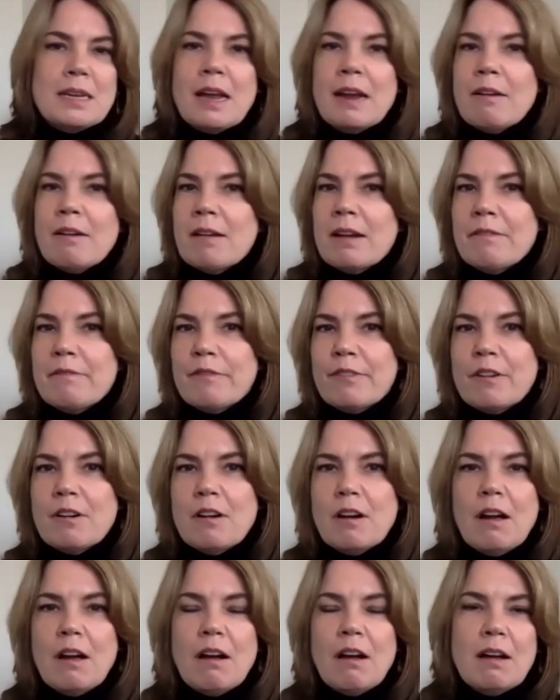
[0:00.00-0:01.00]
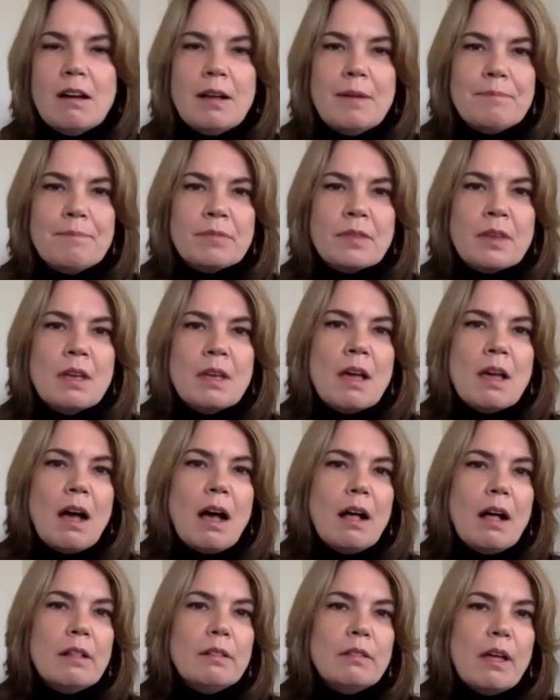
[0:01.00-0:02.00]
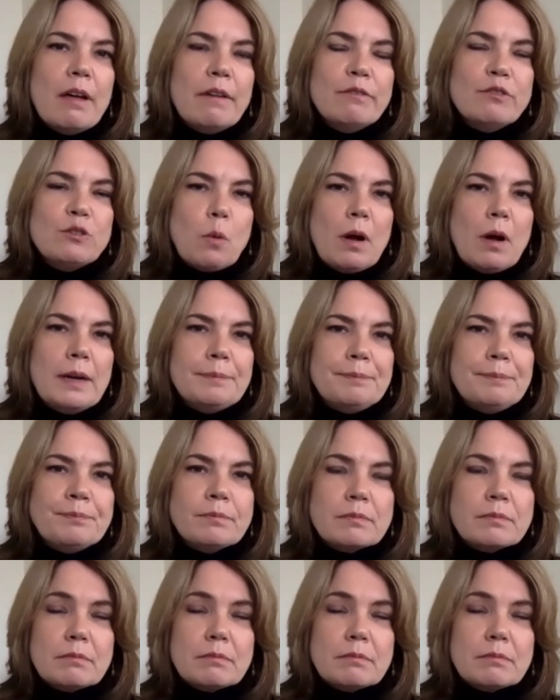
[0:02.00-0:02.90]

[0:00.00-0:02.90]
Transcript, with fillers: caring for um, a loved one.